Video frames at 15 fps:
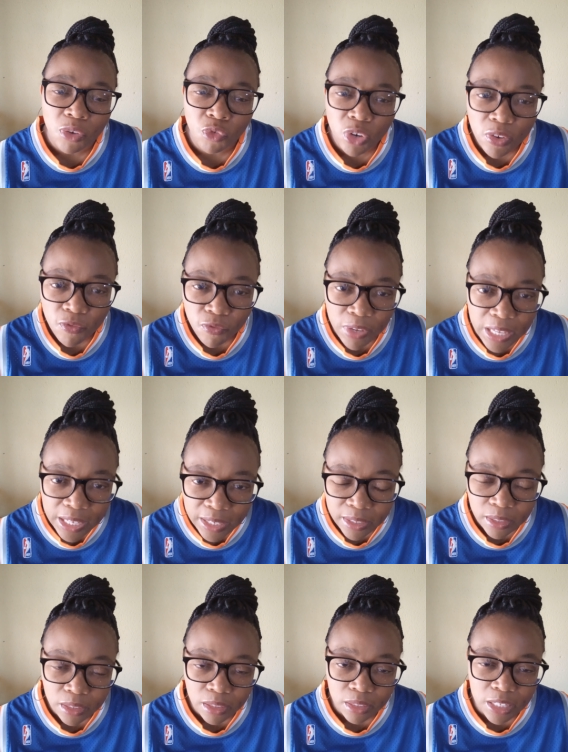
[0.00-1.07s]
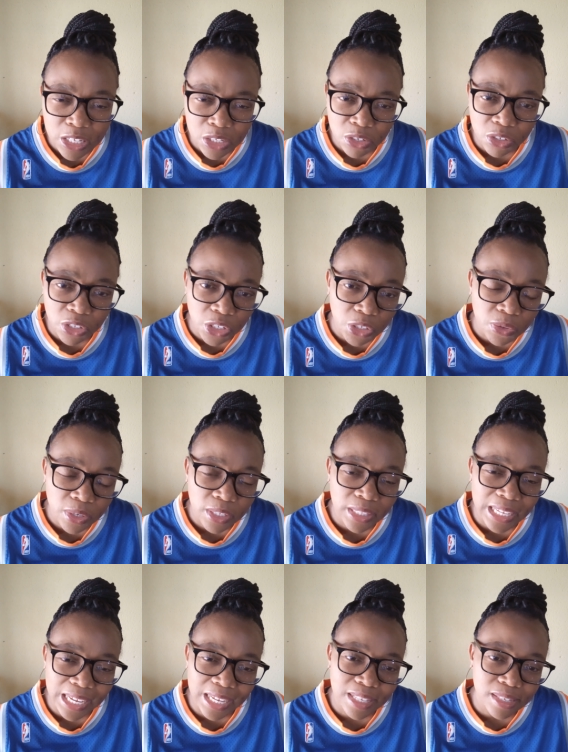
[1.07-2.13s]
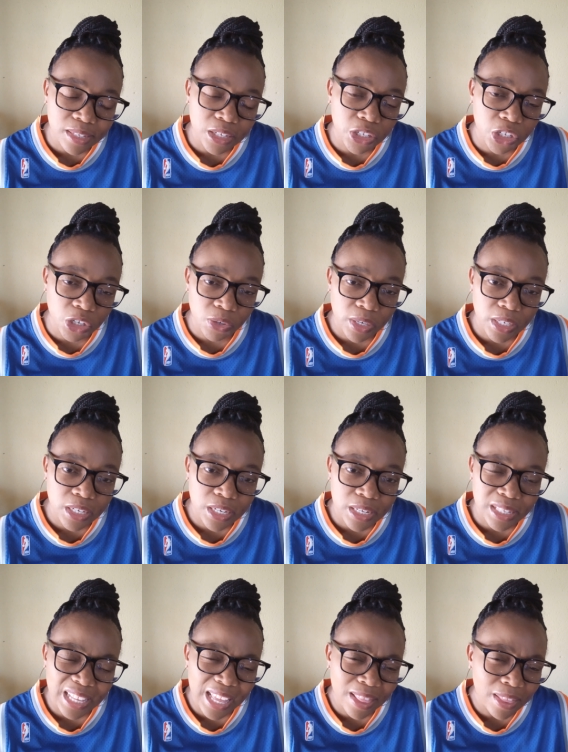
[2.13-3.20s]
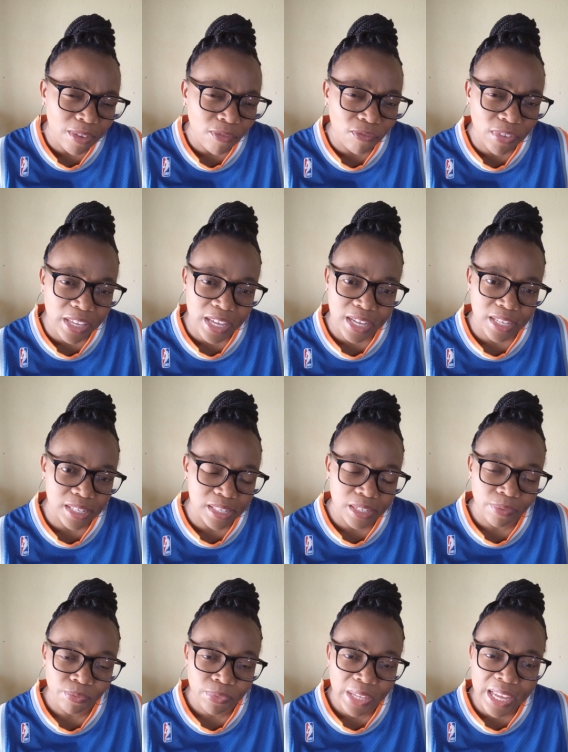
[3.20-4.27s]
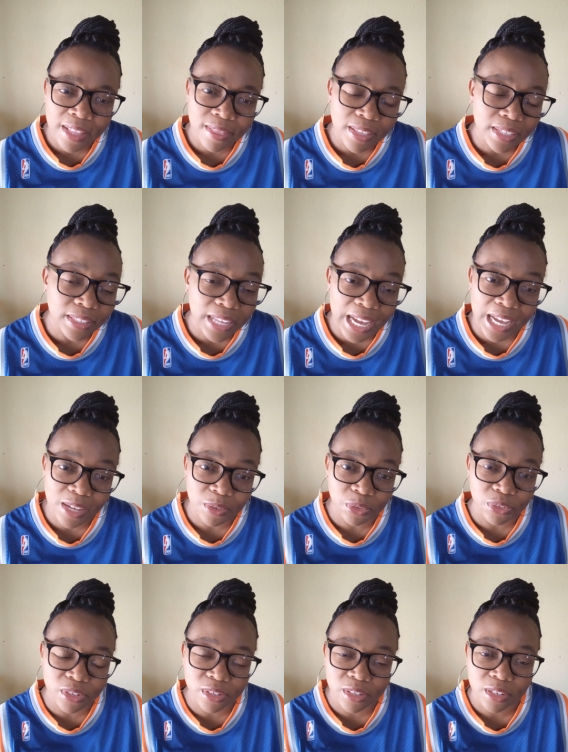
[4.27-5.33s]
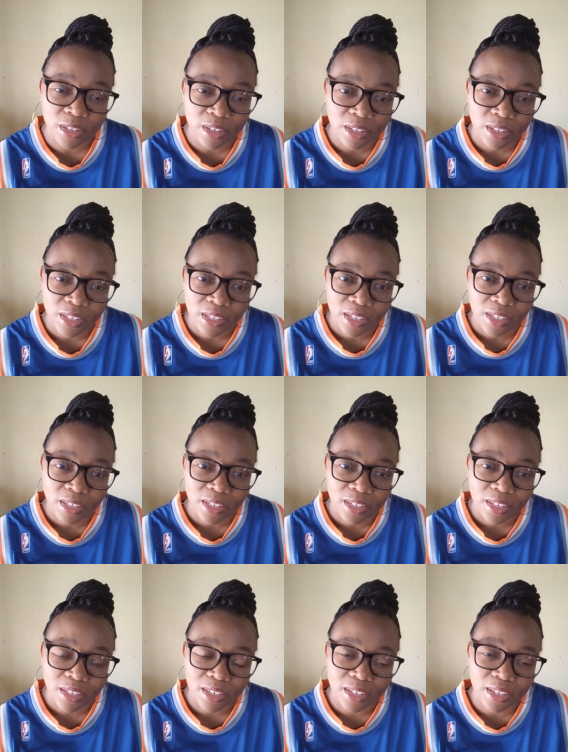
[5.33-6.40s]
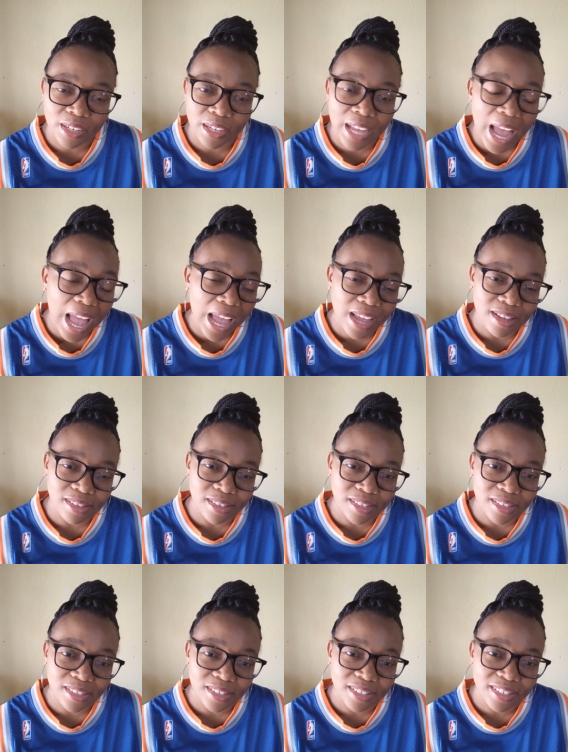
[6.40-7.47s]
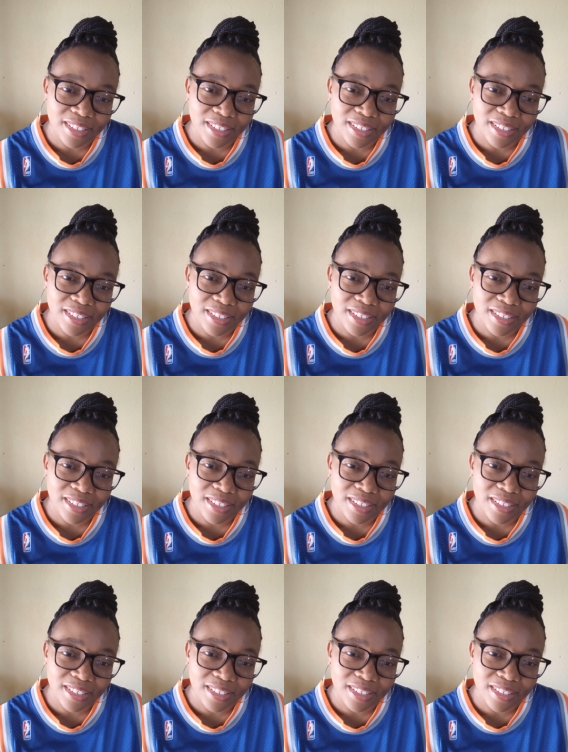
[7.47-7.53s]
reveal the, security, the insecurities and the fears and the doubts. Guys,